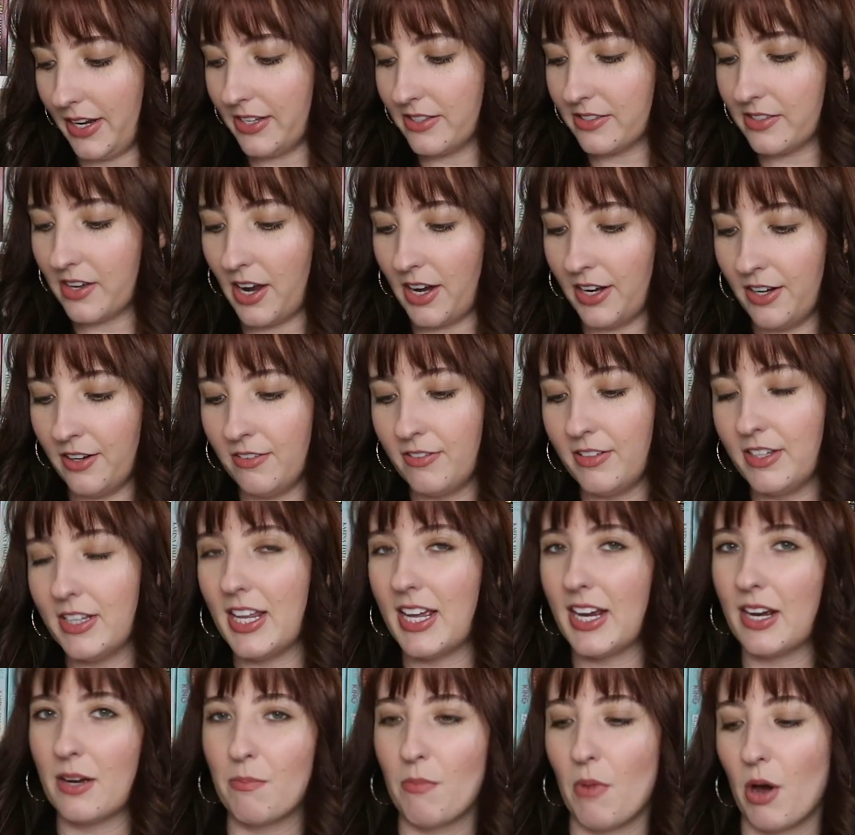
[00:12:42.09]
It's kind of in
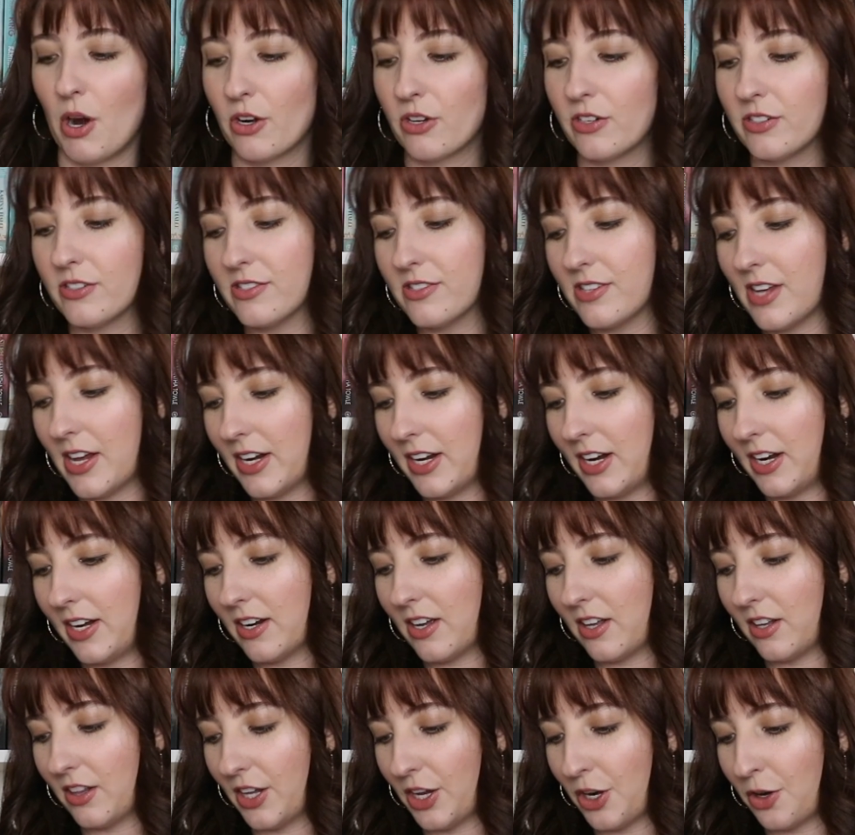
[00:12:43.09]
like a modern setting
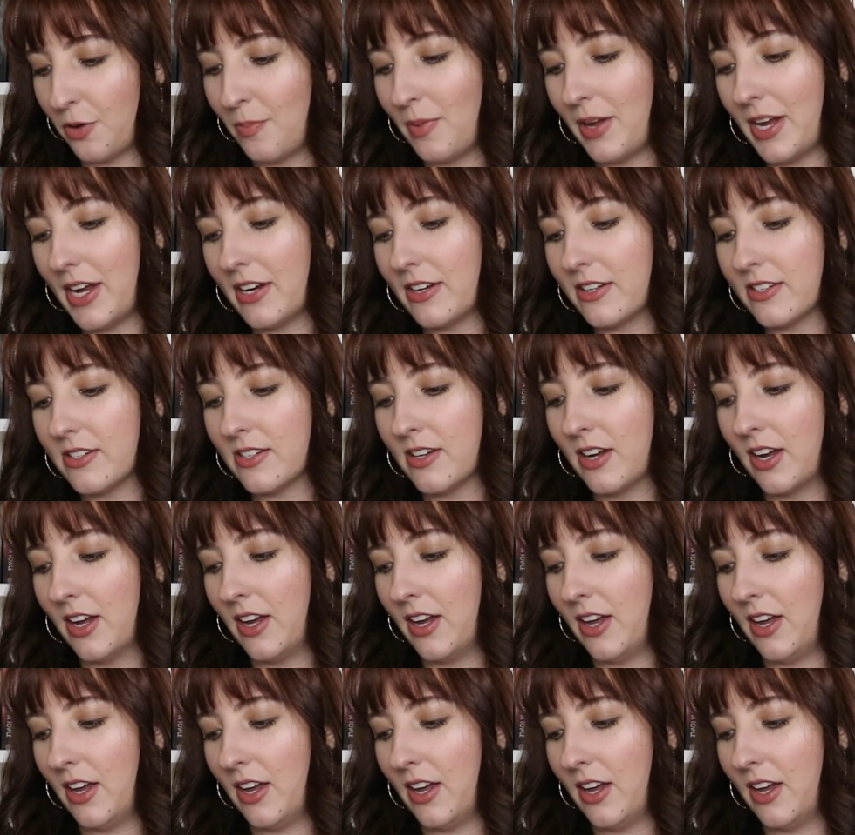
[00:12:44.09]
a little bit